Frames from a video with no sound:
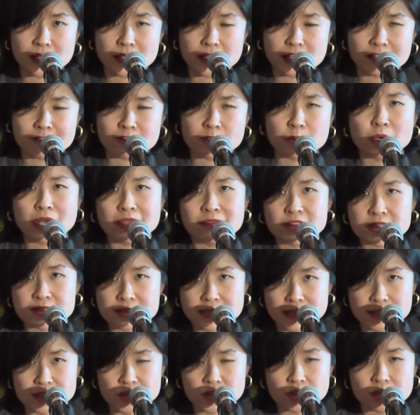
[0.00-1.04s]
if a private
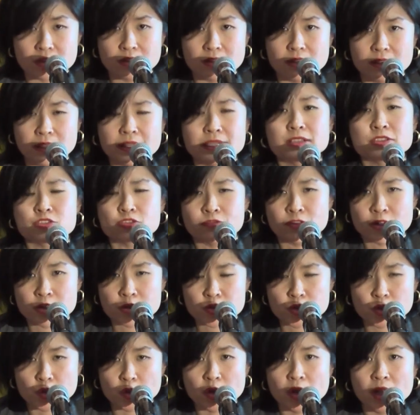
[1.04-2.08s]
sector or an
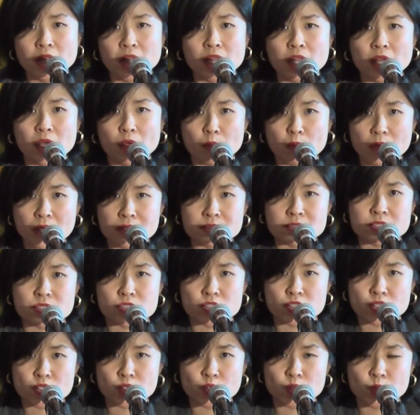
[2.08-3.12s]
individual want
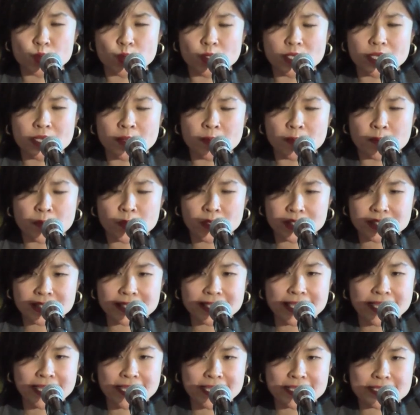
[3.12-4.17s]
to bring a
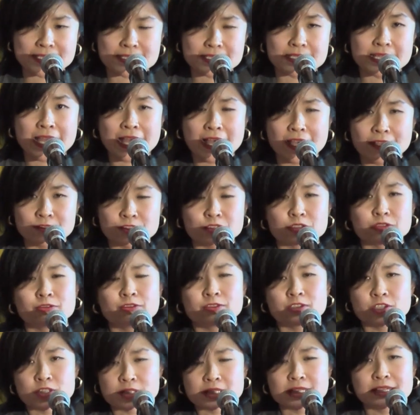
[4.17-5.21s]
case, they have to
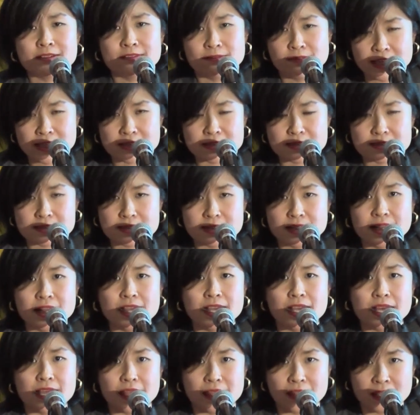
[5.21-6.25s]
first convince
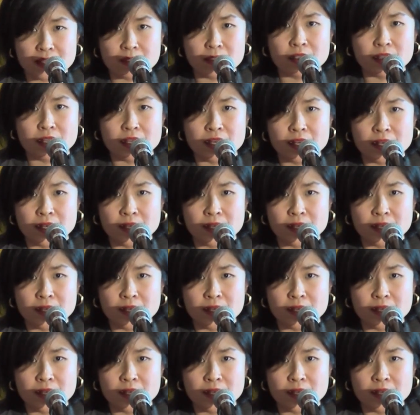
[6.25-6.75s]
their